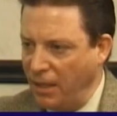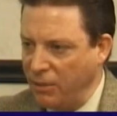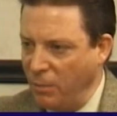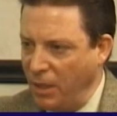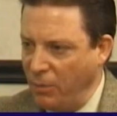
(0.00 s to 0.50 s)

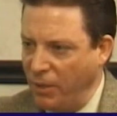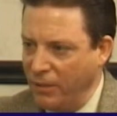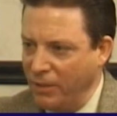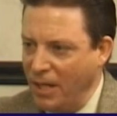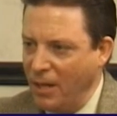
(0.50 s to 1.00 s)
Dr.
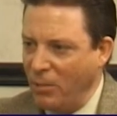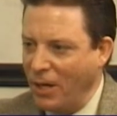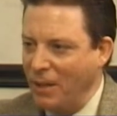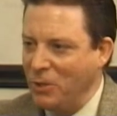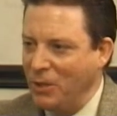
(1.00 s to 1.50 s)
Meriwether,
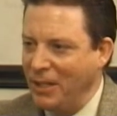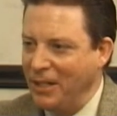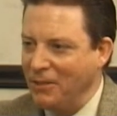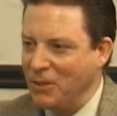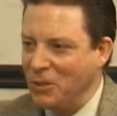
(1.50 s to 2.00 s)
perhaps you could
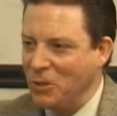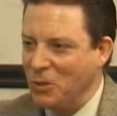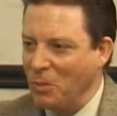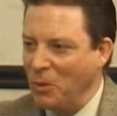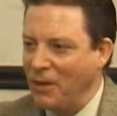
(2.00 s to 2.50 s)
give us
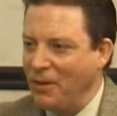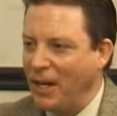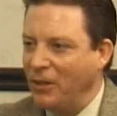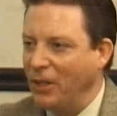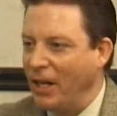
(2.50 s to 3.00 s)
just a brief
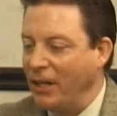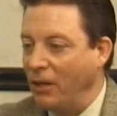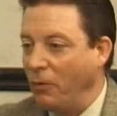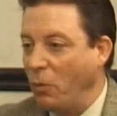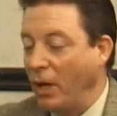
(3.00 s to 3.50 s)
outline
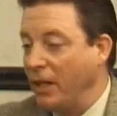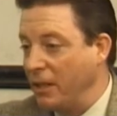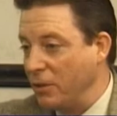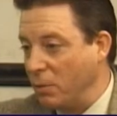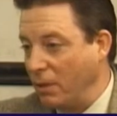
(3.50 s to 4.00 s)
of what
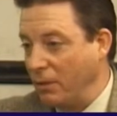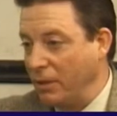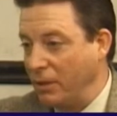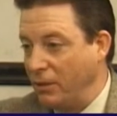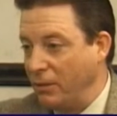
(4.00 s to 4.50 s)
it is we're
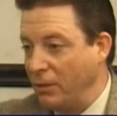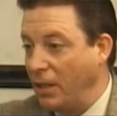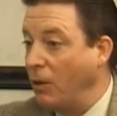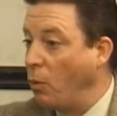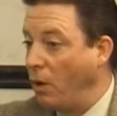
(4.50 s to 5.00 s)
going to do
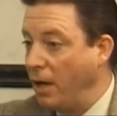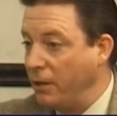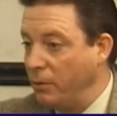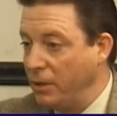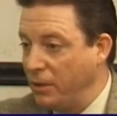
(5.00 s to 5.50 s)
and why
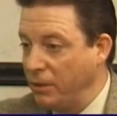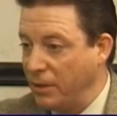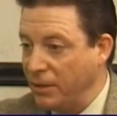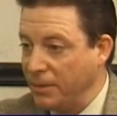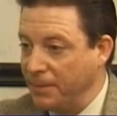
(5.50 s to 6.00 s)
you would do
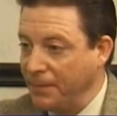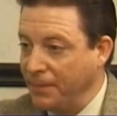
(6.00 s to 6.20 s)
this.